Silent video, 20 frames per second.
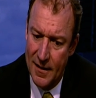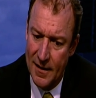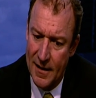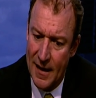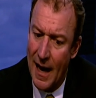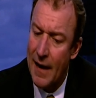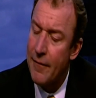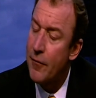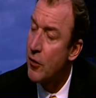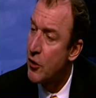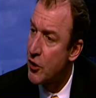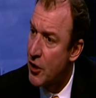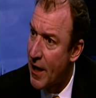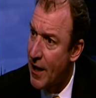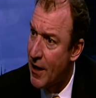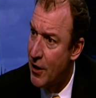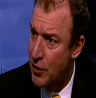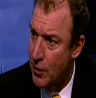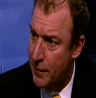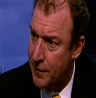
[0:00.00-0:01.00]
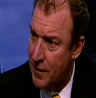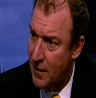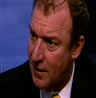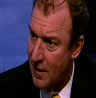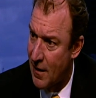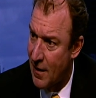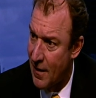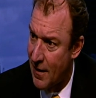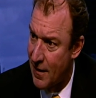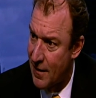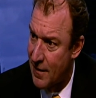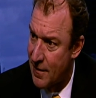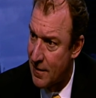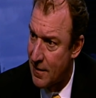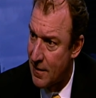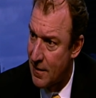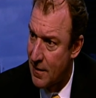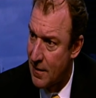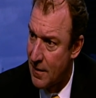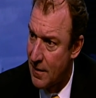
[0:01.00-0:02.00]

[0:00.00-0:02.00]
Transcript: the average age of the client